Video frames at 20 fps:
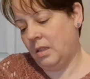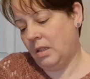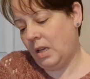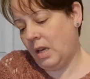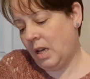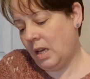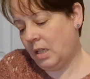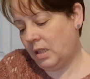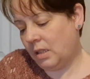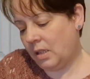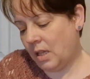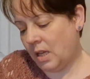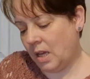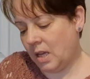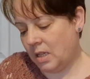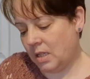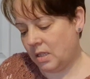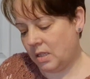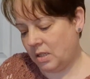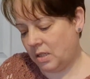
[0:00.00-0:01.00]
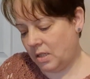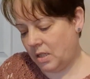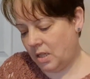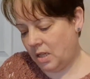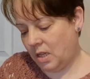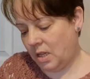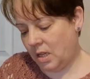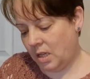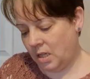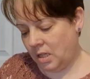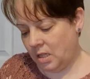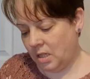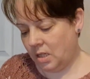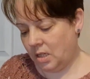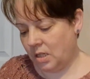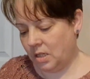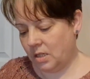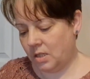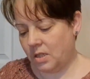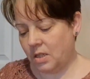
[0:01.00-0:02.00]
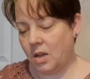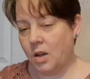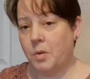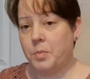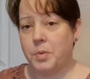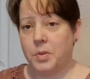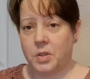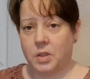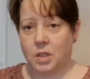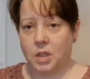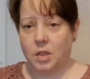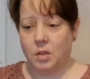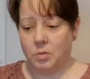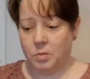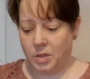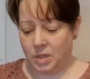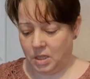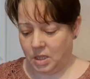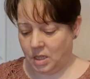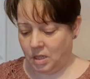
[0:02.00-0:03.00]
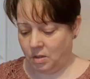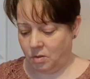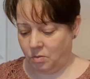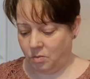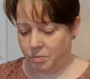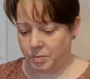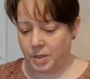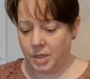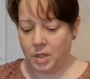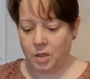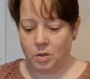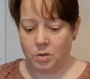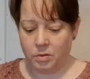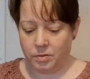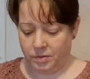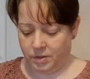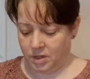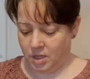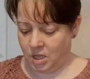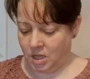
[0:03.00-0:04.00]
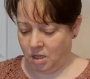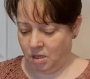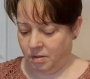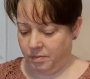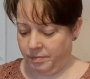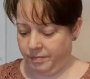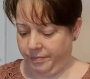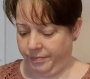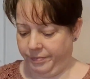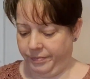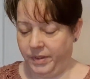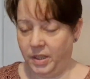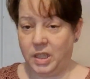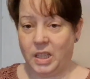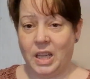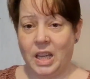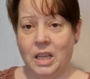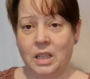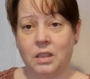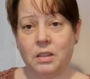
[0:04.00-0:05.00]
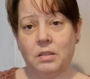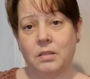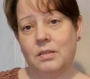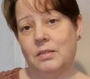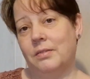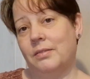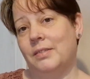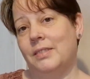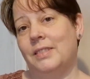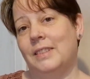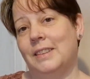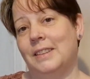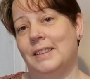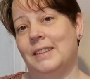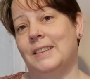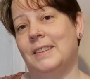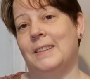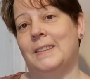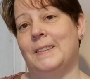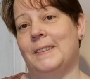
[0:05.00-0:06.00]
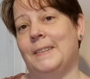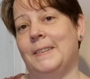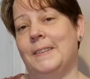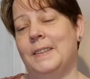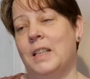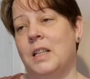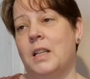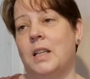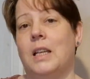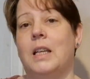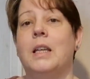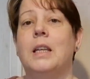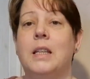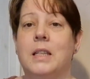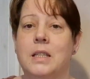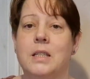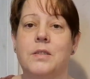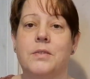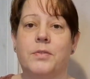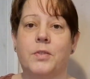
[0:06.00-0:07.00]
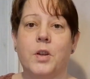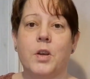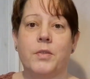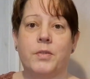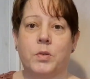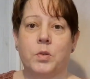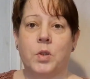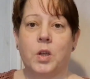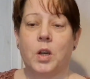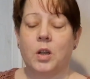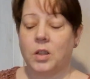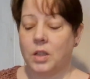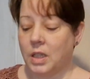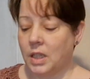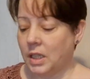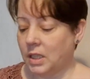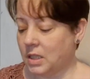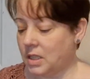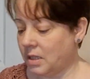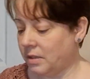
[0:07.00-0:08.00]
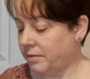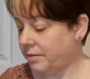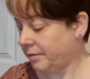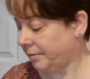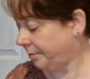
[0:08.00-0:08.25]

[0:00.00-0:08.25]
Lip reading: And that is, I'll put the colourway down below for that. Again, it is Fleurville Yarn Collective,